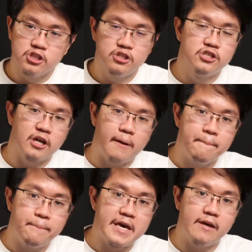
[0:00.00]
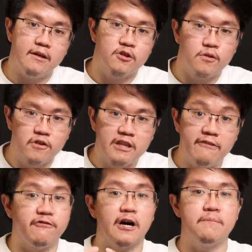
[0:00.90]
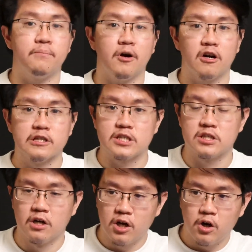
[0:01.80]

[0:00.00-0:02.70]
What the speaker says: jumping to the fun parts,